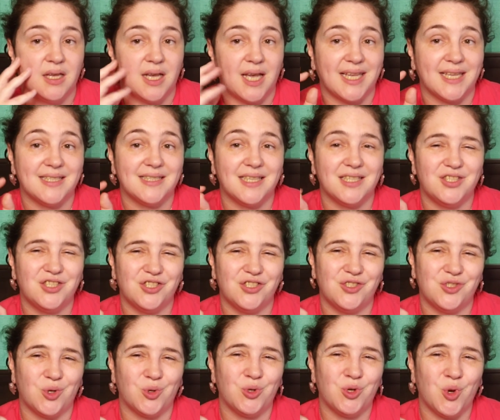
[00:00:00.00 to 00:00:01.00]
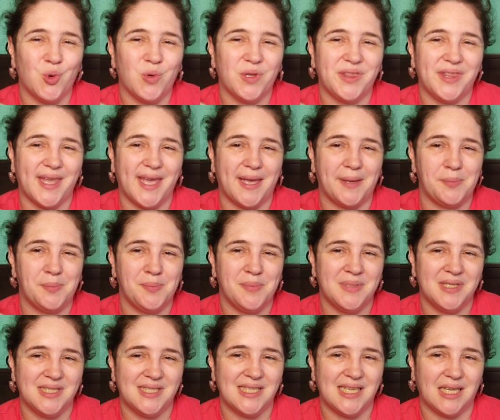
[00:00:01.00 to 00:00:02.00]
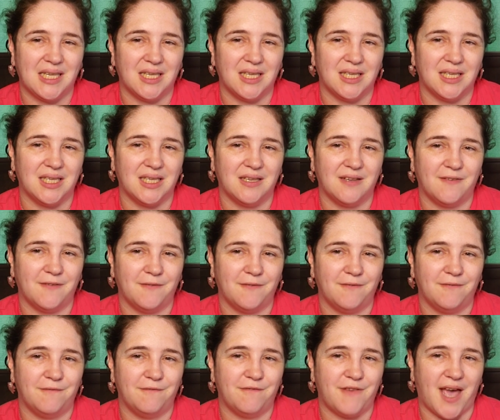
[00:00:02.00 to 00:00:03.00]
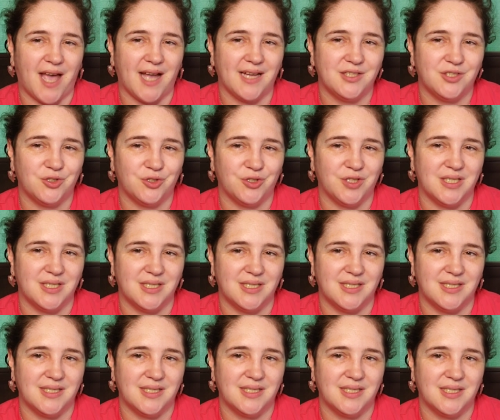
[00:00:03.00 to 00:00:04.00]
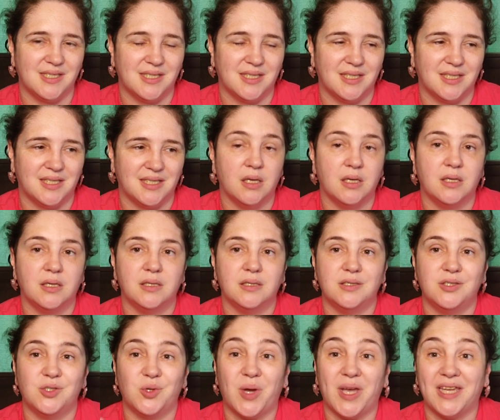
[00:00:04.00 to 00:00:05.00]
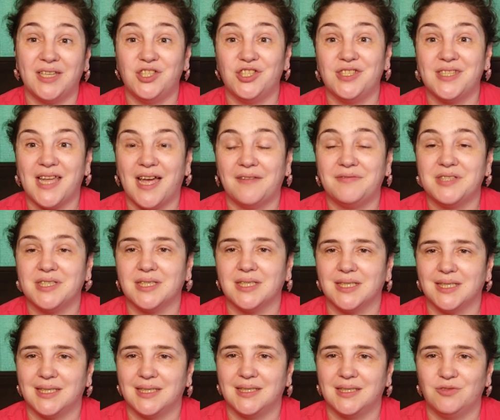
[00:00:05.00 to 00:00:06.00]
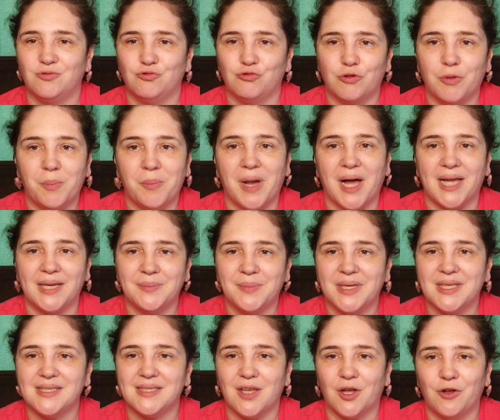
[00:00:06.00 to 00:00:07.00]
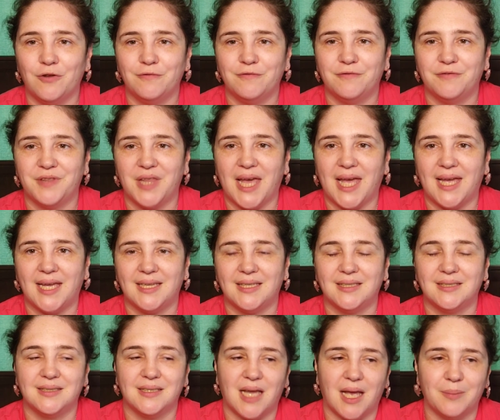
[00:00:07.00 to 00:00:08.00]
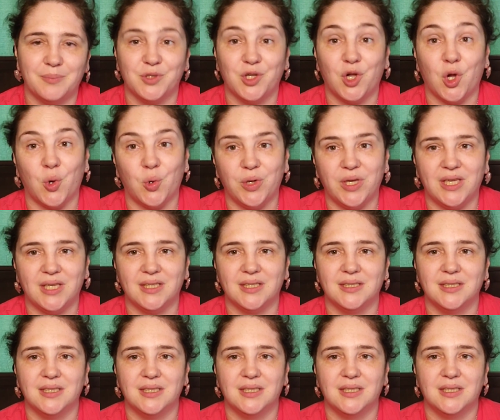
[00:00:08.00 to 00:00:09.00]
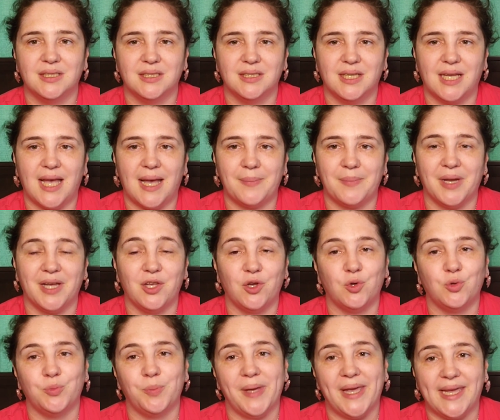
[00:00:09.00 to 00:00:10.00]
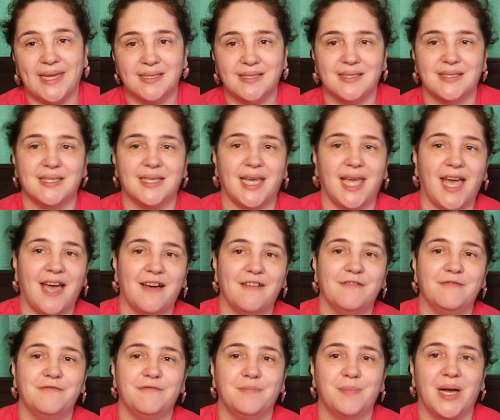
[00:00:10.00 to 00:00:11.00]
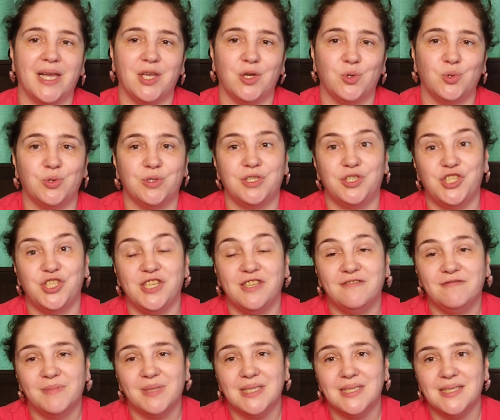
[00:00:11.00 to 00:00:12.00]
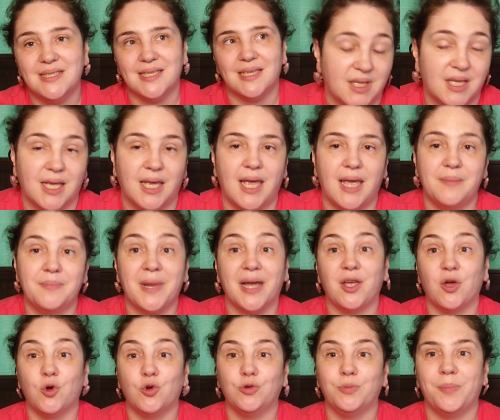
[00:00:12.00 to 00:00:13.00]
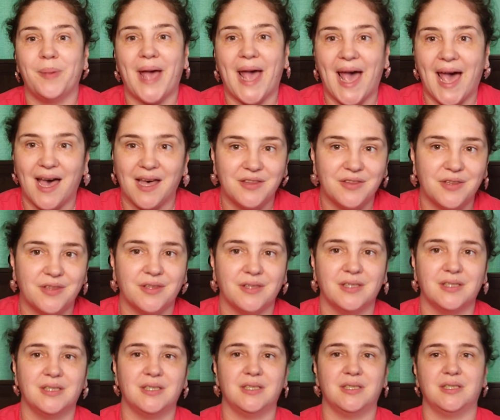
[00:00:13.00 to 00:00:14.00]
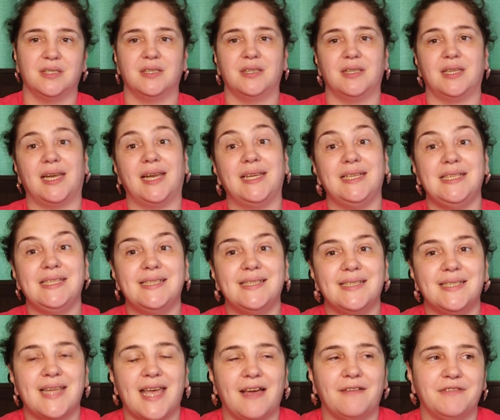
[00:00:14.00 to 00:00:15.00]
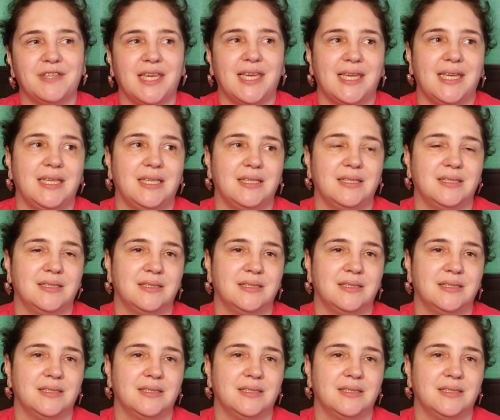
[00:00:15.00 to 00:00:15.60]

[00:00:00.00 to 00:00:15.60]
I guess I just don't know what that missing factor is. Do I just have to remind myself that I'm going at my own pace and I have my own achievements and my own path that I need to navigate?